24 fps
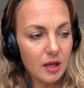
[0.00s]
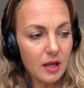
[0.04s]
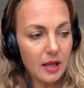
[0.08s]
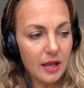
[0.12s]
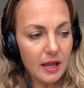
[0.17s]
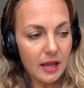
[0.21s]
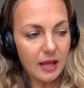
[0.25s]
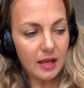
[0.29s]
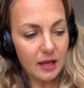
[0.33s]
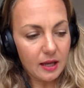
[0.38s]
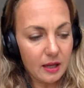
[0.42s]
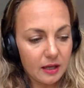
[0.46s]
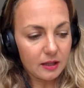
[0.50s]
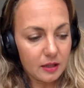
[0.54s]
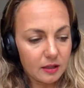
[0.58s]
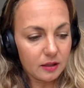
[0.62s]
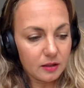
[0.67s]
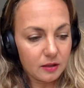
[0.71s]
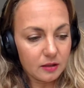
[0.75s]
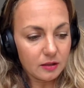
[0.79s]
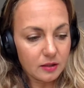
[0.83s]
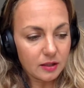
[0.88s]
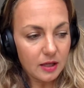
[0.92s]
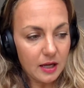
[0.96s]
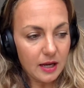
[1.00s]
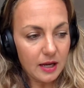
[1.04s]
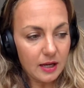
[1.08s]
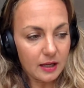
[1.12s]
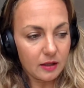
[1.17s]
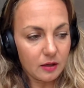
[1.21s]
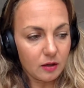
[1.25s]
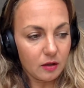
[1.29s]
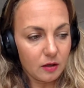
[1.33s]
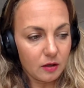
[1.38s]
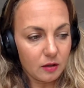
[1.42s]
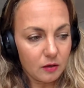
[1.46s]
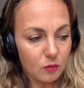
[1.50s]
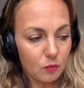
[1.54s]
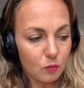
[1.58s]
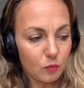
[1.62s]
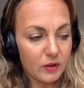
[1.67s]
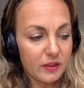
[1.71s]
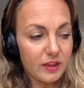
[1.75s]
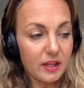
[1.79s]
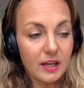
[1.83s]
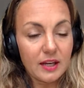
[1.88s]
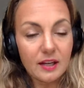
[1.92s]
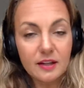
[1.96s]
and
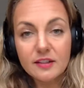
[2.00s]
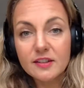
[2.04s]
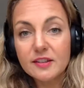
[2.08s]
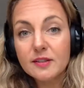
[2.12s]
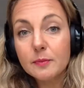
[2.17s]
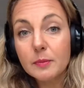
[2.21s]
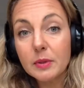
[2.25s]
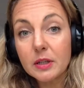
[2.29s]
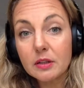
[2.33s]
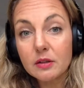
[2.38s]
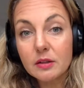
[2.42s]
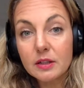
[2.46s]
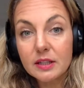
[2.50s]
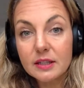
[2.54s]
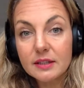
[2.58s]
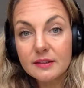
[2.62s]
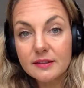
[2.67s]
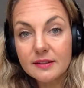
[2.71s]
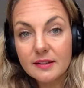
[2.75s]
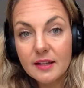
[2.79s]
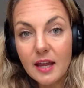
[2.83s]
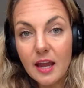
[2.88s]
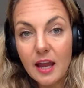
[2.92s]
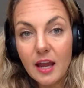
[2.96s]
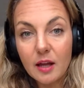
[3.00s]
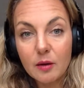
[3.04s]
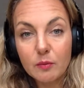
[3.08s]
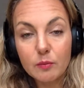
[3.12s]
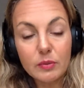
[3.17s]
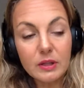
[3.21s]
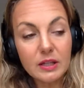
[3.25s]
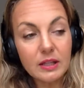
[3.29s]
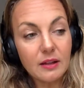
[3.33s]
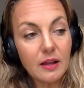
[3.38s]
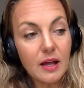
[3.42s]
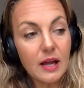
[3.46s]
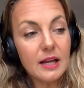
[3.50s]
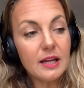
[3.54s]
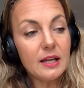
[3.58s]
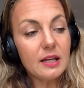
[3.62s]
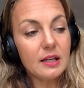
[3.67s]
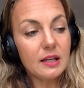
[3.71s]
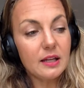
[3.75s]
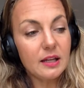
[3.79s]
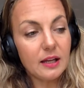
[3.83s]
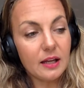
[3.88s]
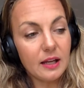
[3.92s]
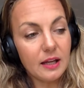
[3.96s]
what that experience can be
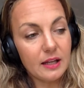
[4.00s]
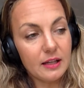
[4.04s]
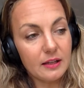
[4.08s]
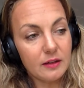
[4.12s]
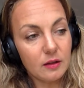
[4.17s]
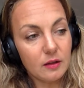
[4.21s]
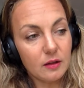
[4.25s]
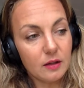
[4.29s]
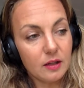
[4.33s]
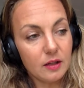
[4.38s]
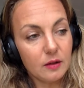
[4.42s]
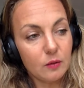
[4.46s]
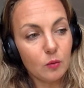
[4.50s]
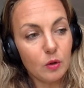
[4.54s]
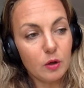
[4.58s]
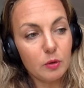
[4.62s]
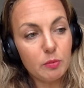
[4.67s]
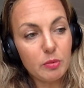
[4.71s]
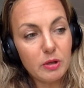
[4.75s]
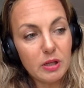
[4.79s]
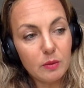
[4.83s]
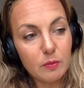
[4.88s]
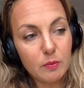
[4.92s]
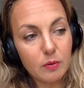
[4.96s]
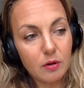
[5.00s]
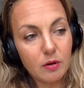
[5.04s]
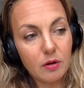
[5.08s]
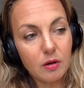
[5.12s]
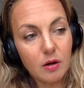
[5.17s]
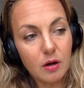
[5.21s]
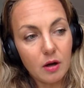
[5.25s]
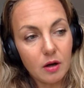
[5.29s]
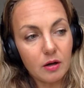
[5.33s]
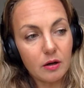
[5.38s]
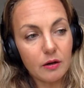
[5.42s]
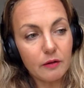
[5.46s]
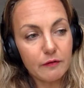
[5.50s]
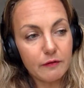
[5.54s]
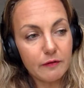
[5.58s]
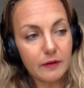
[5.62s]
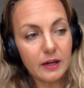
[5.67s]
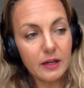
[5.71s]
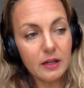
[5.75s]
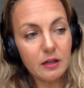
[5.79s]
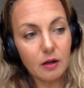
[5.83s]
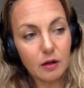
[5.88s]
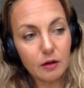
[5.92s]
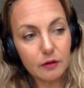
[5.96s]
like, and what people are
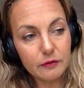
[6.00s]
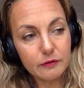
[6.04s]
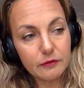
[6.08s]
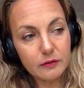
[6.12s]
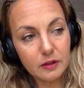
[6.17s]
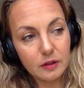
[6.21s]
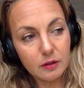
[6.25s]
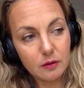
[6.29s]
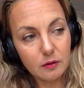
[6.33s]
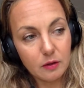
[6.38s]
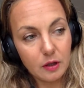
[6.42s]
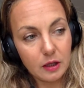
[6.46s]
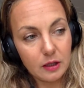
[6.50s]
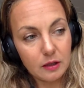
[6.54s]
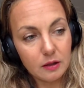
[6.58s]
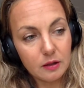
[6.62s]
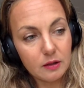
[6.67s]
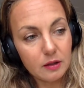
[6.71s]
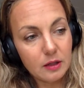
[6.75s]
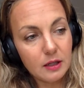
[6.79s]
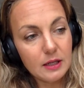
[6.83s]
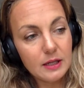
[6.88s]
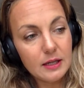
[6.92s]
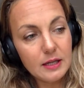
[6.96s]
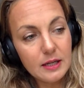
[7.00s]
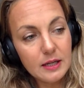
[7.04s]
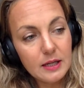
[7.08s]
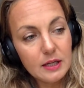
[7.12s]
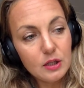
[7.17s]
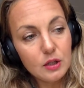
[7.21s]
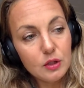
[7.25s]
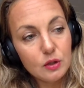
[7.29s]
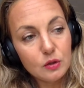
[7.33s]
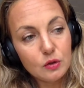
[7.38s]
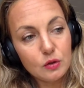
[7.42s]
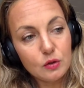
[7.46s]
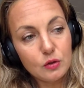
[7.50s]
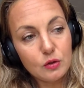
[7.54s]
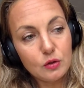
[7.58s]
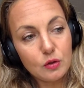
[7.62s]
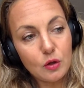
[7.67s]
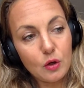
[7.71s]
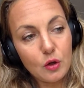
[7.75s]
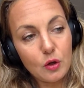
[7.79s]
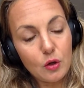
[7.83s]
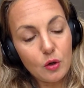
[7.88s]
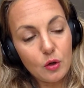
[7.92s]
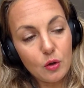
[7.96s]
afraid of, and
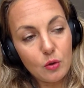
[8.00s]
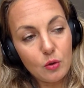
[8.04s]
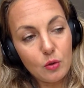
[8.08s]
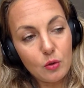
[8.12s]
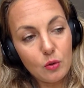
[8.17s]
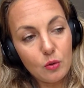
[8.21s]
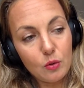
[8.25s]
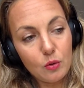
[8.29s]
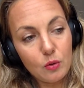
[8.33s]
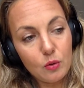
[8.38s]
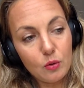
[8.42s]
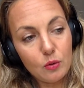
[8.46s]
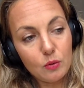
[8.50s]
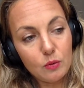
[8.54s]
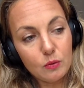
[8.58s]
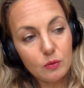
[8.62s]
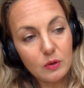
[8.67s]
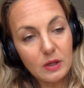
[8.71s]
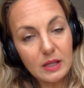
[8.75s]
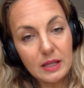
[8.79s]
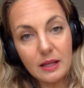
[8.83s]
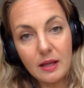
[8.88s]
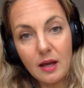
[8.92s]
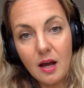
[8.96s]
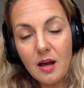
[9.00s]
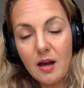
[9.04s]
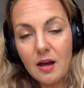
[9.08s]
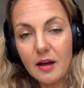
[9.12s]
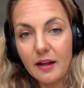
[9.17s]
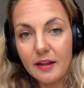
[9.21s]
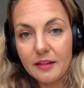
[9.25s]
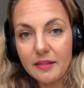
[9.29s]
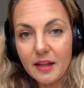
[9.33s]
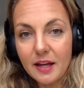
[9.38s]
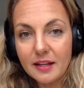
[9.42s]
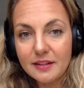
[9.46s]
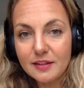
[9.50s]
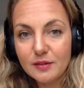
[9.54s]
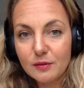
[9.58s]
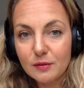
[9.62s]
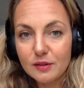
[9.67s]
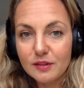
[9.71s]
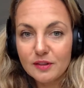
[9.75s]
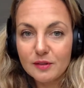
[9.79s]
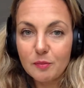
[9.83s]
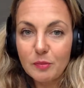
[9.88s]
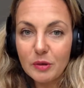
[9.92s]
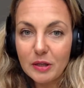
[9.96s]
so yeah, that's
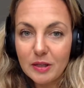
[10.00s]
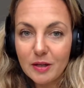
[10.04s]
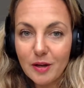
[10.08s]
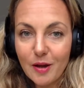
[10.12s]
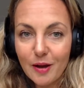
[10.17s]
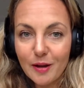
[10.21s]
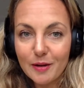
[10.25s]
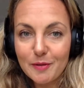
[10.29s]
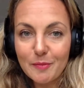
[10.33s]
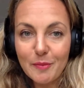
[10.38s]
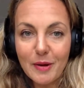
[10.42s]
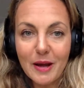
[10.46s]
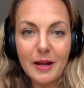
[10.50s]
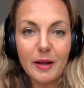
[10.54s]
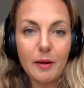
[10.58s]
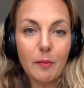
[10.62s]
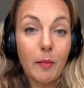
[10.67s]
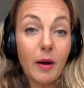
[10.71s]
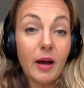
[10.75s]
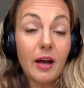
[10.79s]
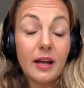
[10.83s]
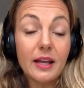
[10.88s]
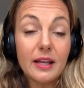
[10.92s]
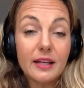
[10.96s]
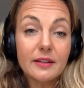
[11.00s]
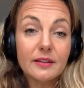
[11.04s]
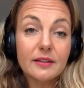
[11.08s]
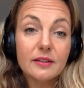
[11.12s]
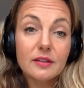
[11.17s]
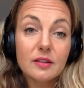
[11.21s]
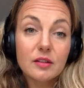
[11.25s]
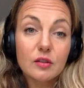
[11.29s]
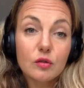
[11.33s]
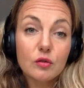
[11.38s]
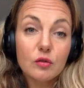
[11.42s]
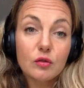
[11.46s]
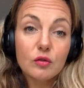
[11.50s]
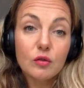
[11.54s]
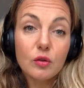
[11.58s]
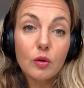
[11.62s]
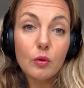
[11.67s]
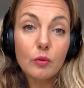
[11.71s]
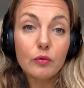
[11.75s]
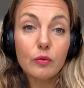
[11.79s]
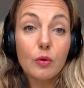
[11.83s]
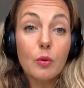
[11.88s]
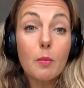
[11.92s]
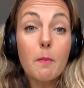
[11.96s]
what's been on my mind.
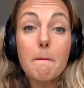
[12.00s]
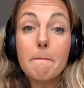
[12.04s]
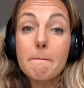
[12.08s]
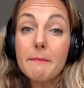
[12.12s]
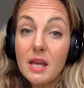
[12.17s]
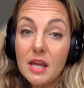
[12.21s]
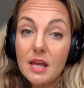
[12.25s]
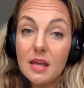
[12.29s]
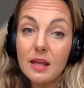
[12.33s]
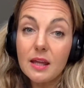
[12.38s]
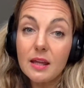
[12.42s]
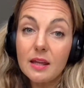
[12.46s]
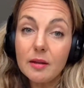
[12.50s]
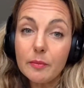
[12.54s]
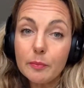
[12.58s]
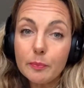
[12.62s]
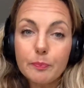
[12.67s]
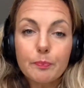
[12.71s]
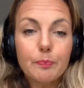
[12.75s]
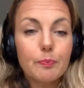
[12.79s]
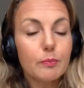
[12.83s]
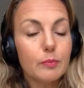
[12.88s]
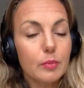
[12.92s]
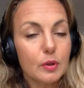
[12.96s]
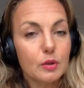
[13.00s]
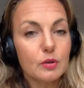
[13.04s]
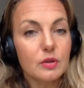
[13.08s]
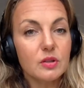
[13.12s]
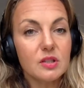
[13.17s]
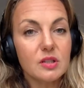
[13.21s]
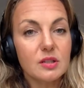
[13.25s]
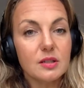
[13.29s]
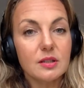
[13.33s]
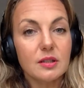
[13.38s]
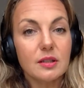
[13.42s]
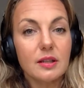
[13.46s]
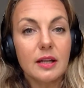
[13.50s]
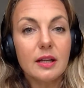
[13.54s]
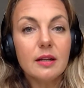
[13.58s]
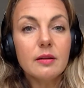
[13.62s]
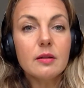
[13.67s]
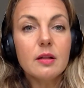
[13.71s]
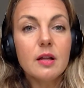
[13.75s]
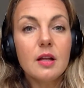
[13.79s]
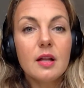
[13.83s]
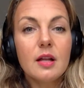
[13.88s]
So for me personally,